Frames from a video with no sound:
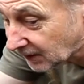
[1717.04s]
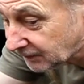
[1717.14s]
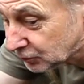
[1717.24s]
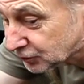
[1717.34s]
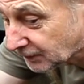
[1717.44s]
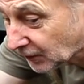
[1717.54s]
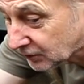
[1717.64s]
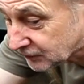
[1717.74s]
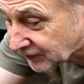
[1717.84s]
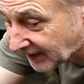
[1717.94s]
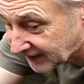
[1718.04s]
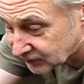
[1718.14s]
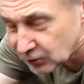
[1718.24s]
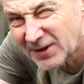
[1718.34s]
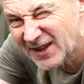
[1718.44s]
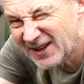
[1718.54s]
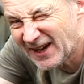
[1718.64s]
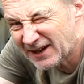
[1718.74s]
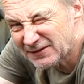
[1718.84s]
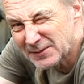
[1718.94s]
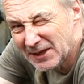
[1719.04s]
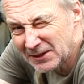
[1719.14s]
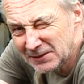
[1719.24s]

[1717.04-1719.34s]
I've used the vern to get it to within 1/2 mil.